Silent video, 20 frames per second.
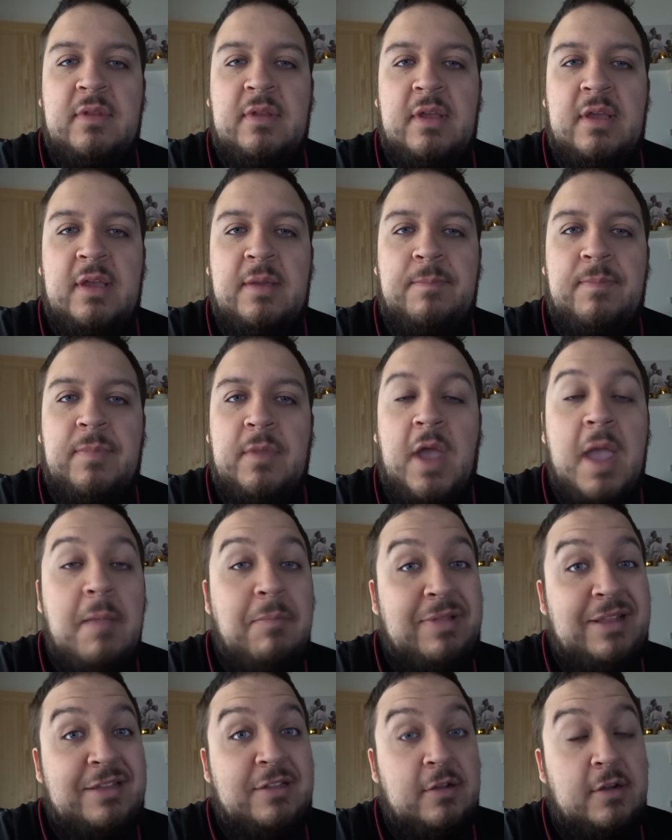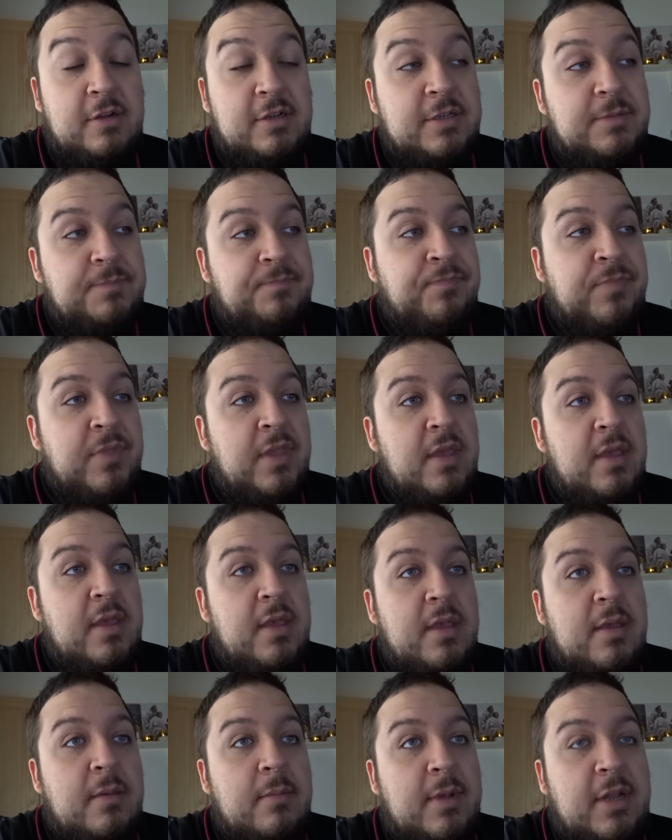Um, I am glad I got
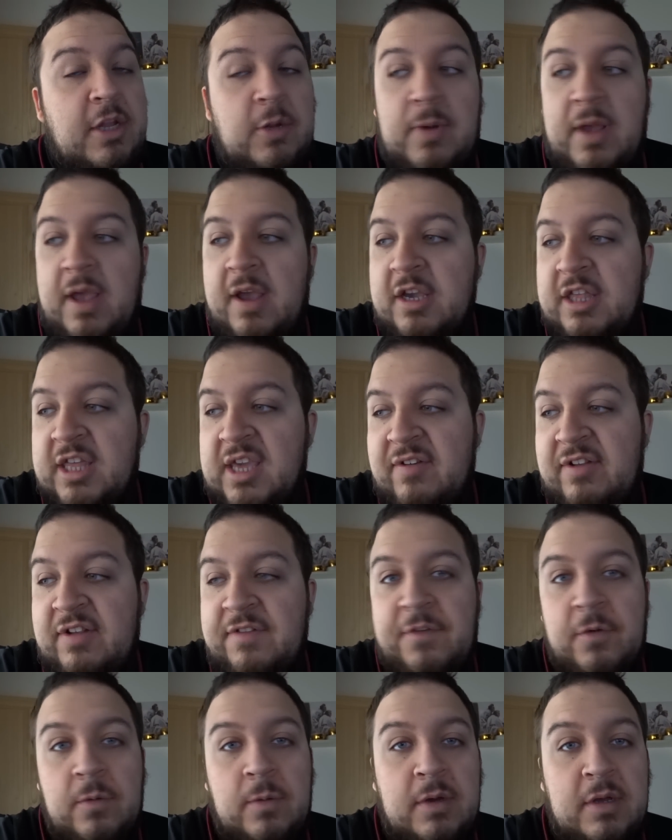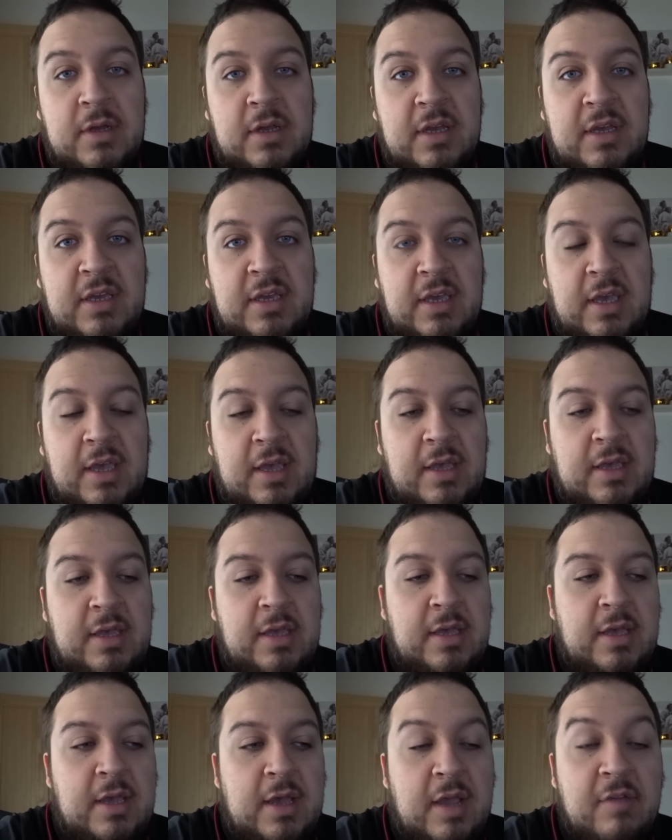it. anyway, I'm going to get ready for work.
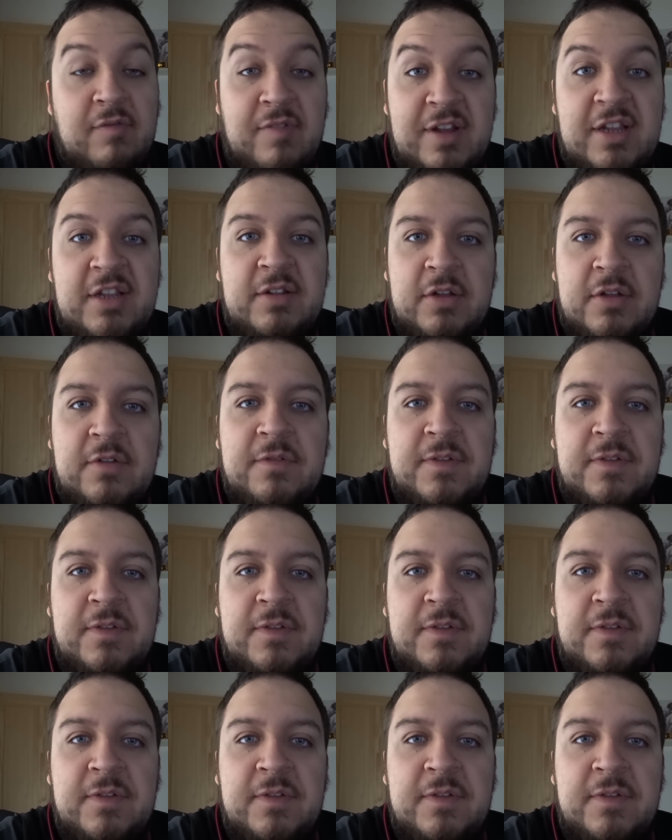I really do